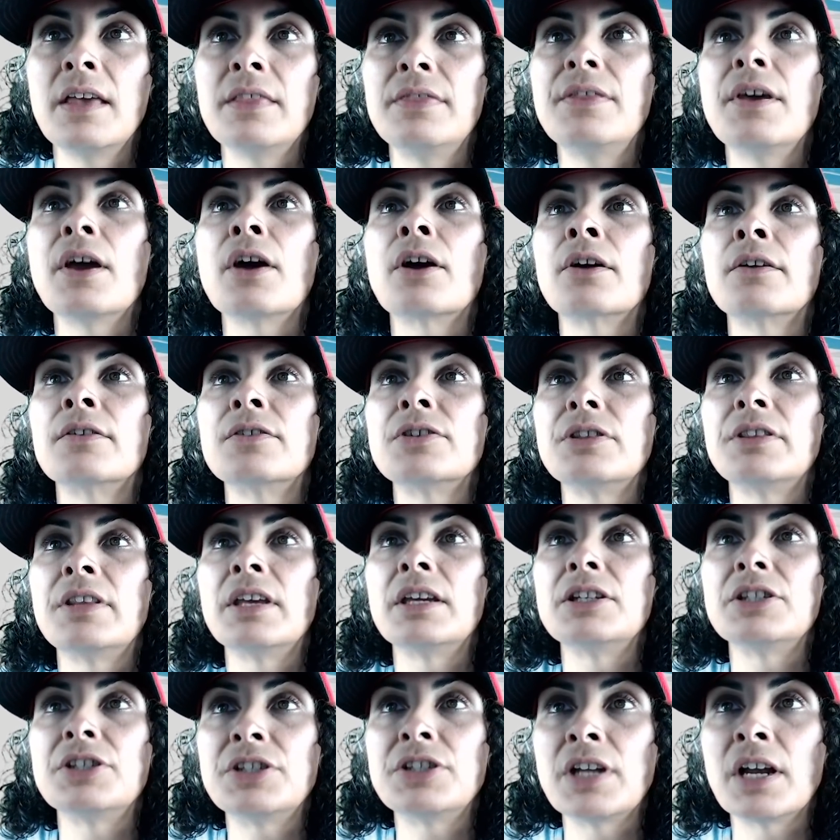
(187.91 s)

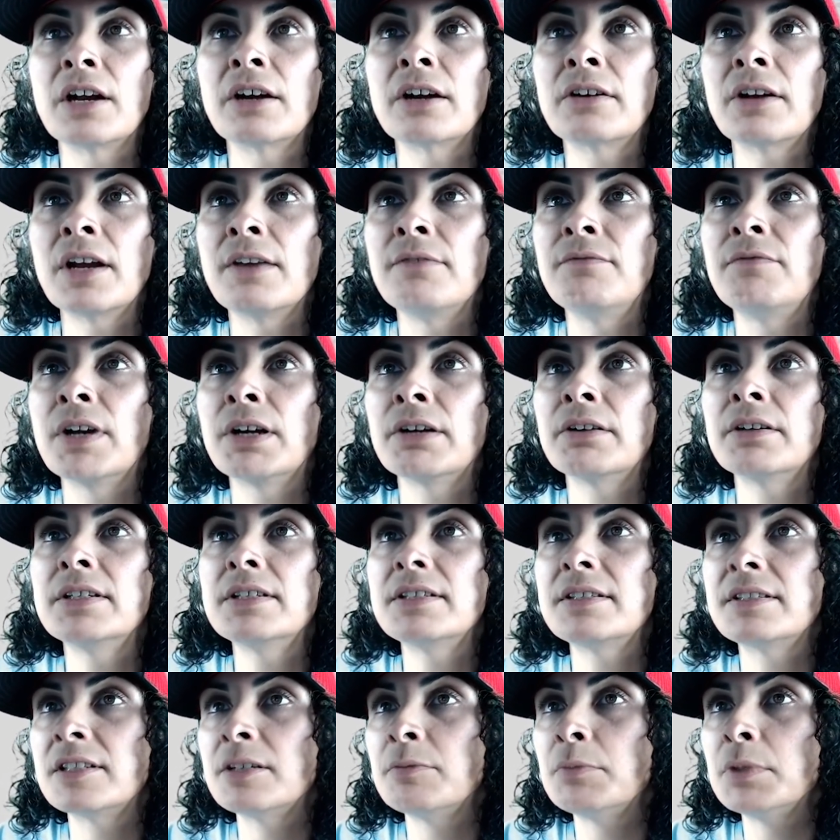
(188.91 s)
They share a very
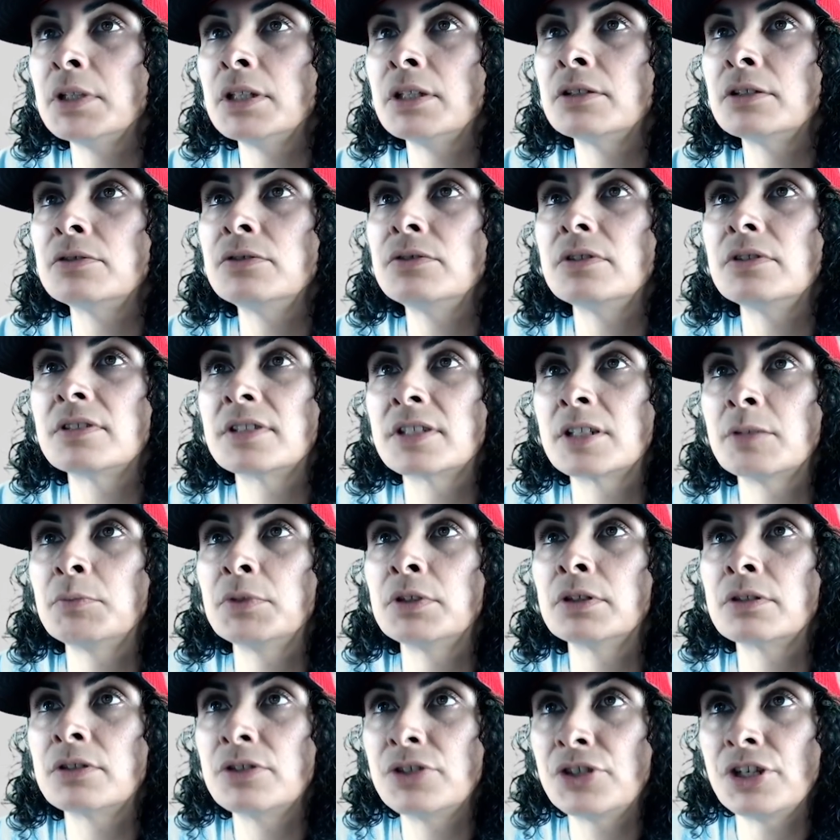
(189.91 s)

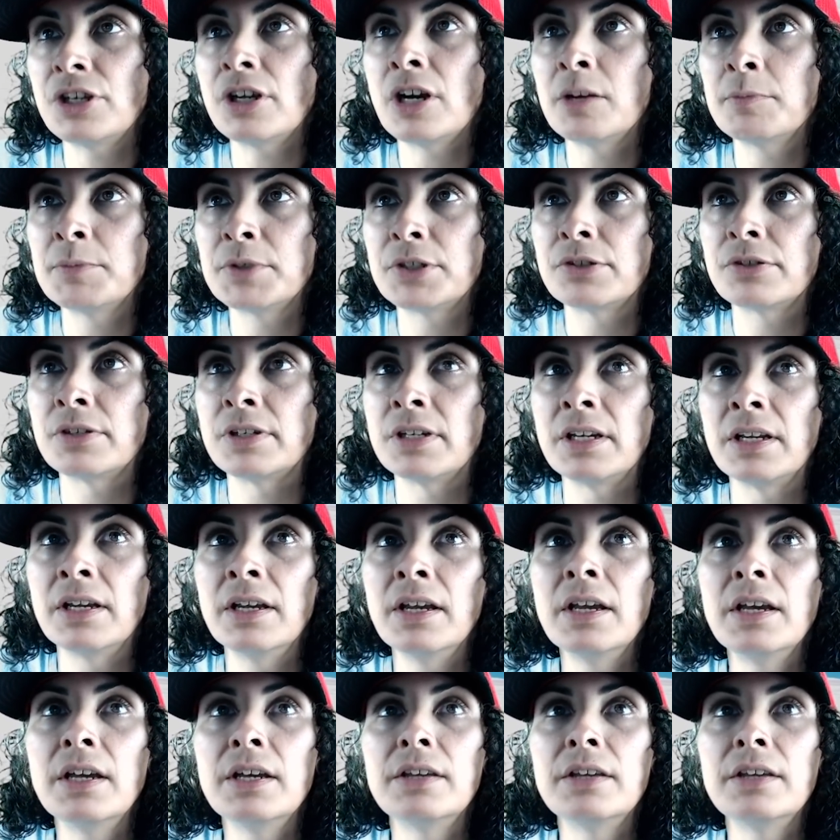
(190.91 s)
similar geometry.